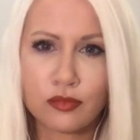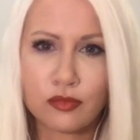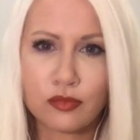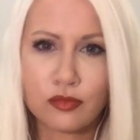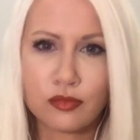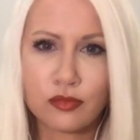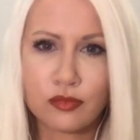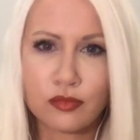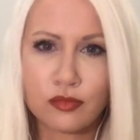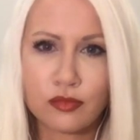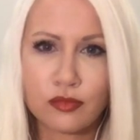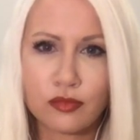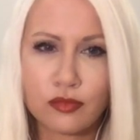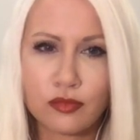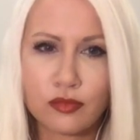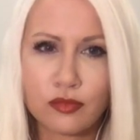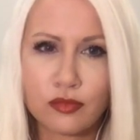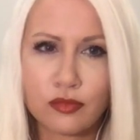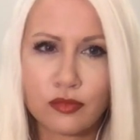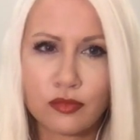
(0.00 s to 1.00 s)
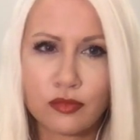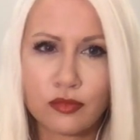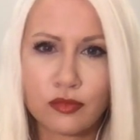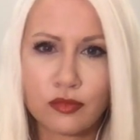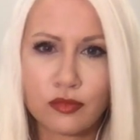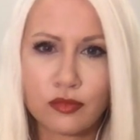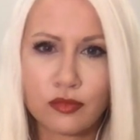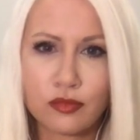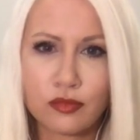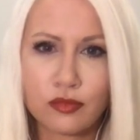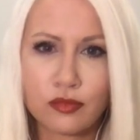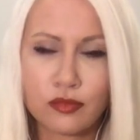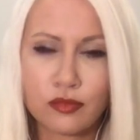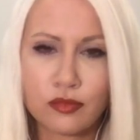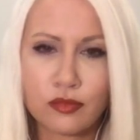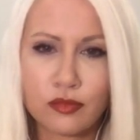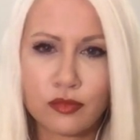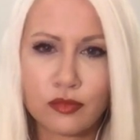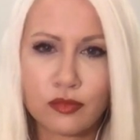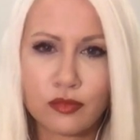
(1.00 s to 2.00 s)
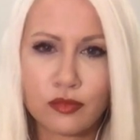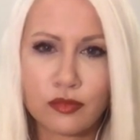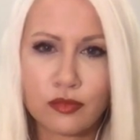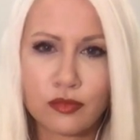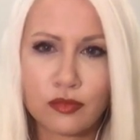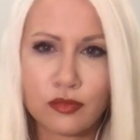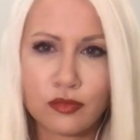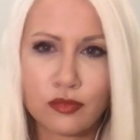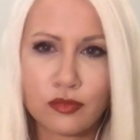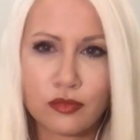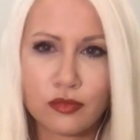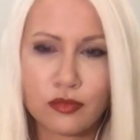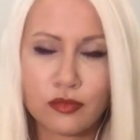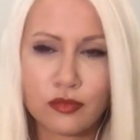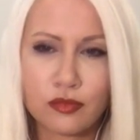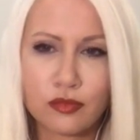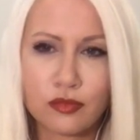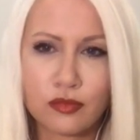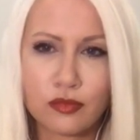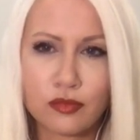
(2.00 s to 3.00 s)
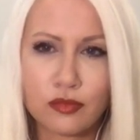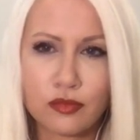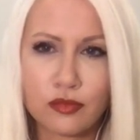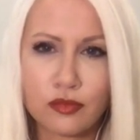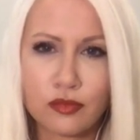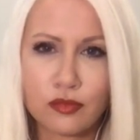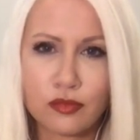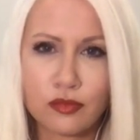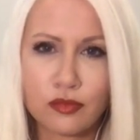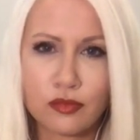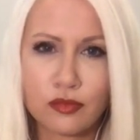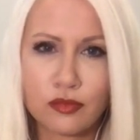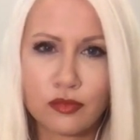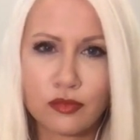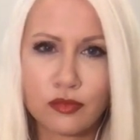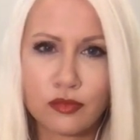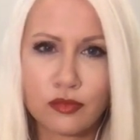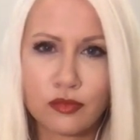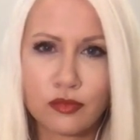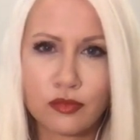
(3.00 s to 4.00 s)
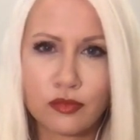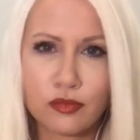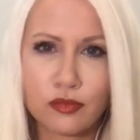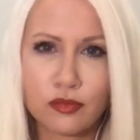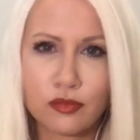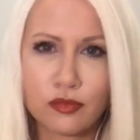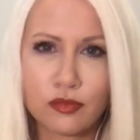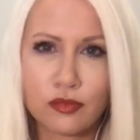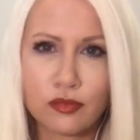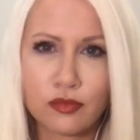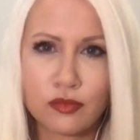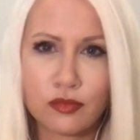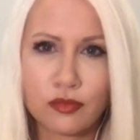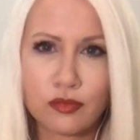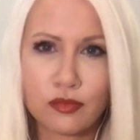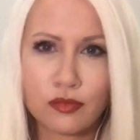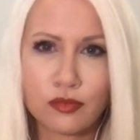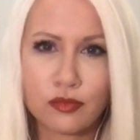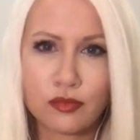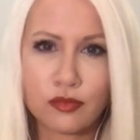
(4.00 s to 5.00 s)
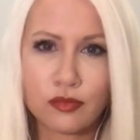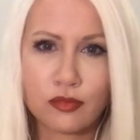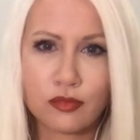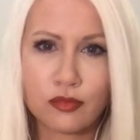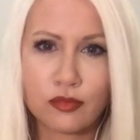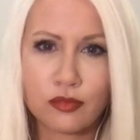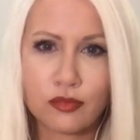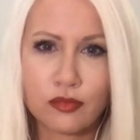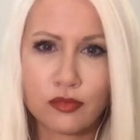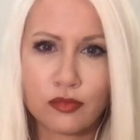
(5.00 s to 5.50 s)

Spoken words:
No words are spoken by the person on screen.